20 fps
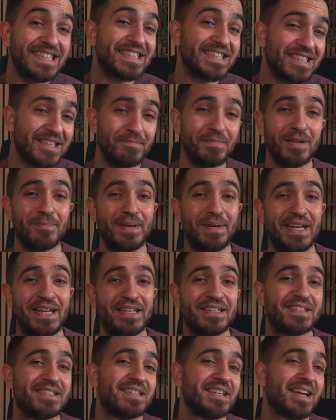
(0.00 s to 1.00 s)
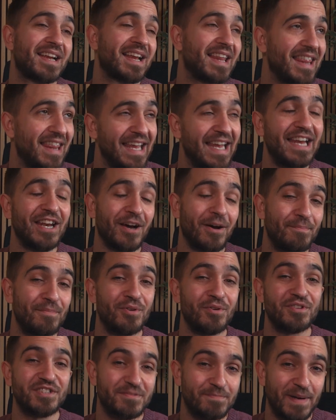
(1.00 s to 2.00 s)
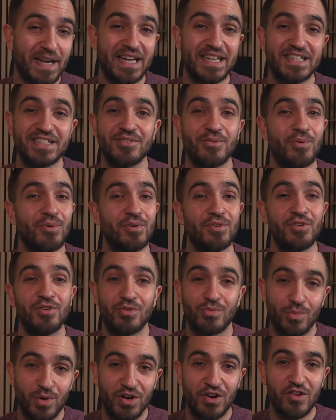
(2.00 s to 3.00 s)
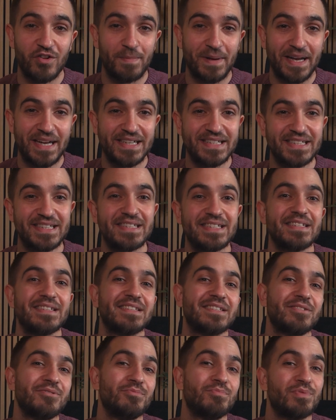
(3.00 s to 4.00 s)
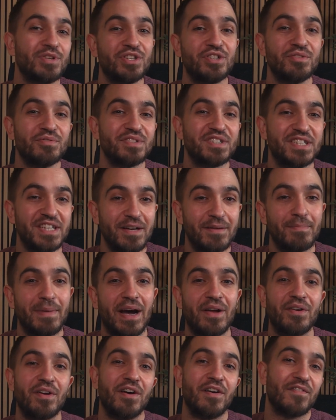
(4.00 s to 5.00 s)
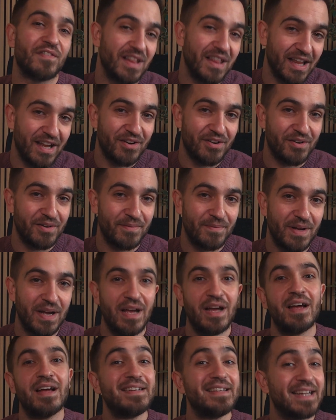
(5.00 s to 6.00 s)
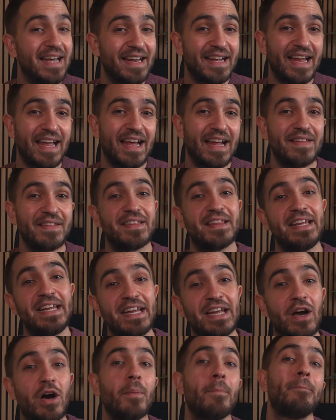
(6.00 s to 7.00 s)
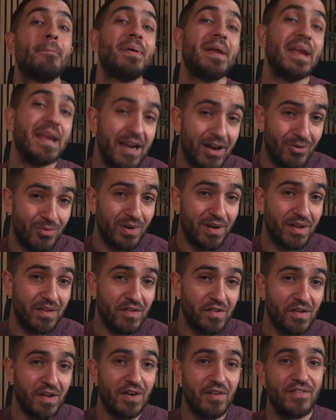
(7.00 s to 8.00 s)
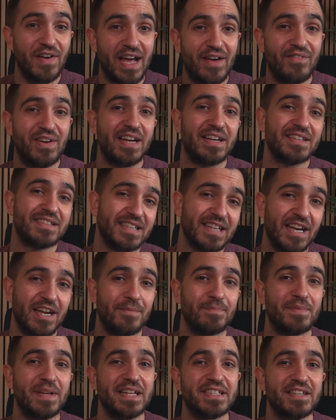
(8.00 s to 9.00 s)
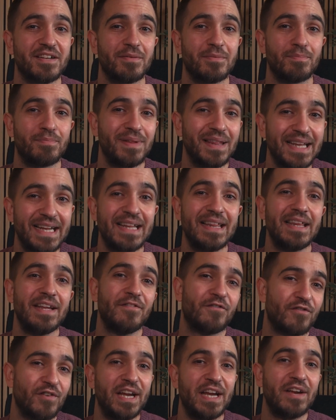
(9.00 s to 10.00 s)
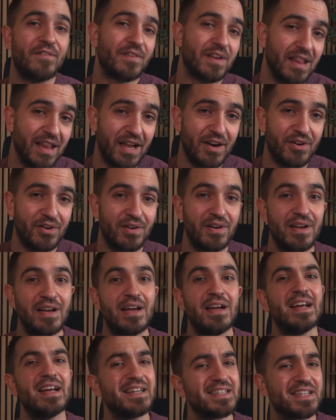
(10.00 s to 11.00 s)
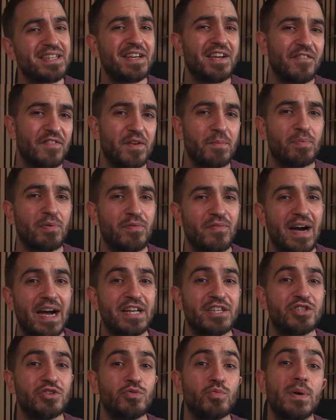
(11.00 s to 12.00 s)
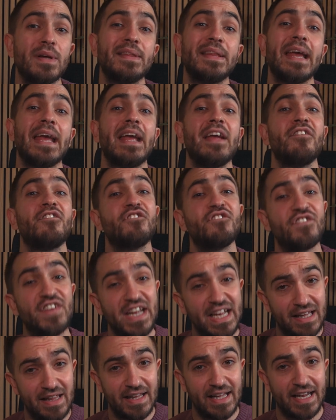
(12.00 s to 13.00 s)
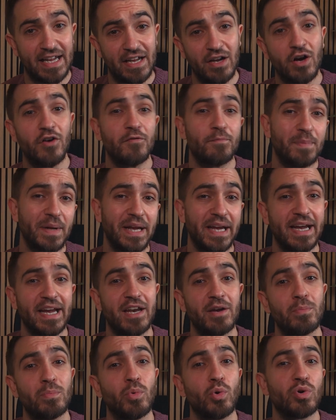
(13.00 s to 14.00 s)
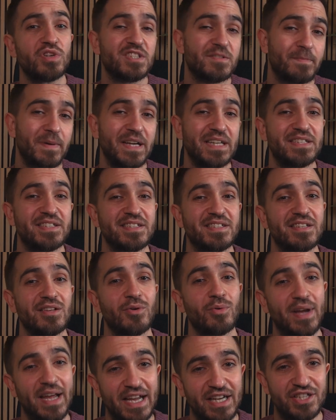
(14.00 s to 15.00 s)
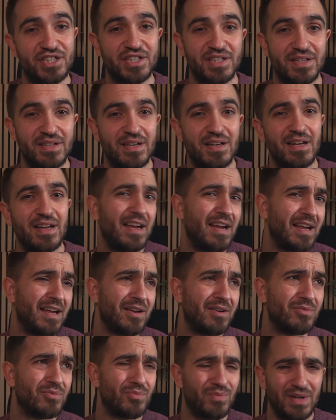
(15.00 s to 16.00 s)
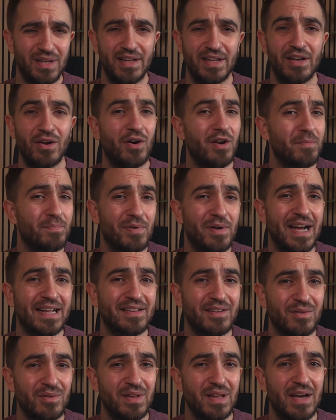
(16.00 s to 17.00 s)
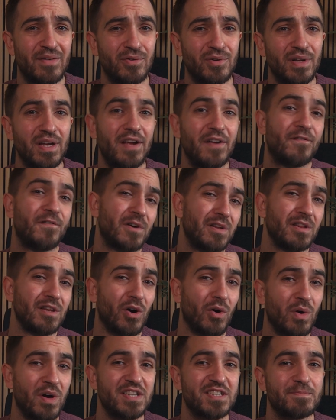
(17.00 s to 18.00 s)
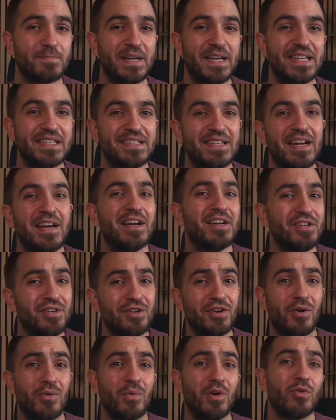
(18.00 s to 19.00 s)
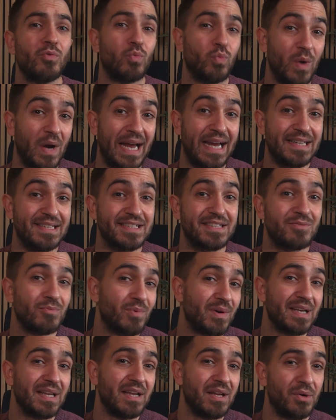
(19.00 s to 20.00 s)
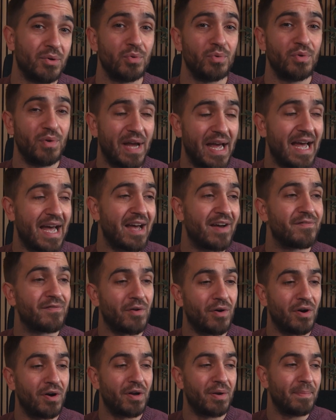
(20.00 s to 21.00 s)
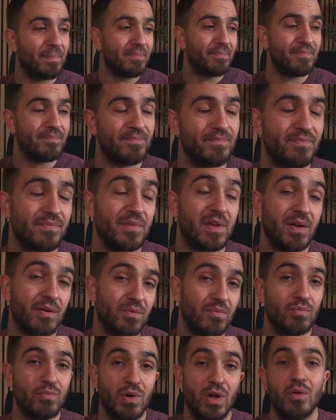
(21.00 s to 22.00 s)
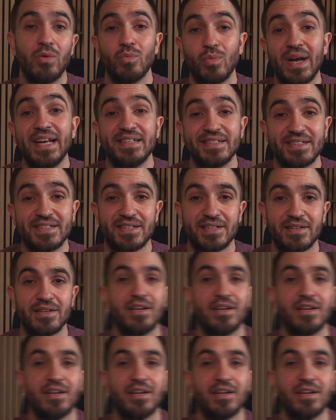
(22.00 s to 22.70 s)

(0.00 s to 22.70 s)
simply means to clean up your space or your workspace to reduce the amount of clutter. Yet again, the appearance of having a setup that's completely free of clutter is enough to provide you with a feeling of being in a more spacious location. And really, on a practical level, if you're low on space, you don't want to waste what little you have on, well, waste.